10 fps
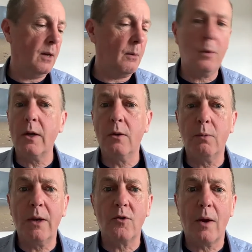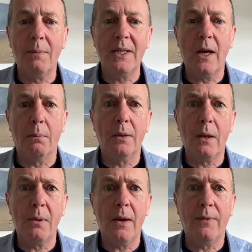We can try and meet up.
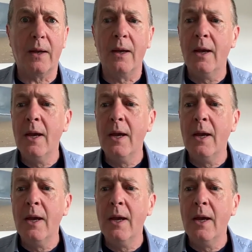That'd be lovely.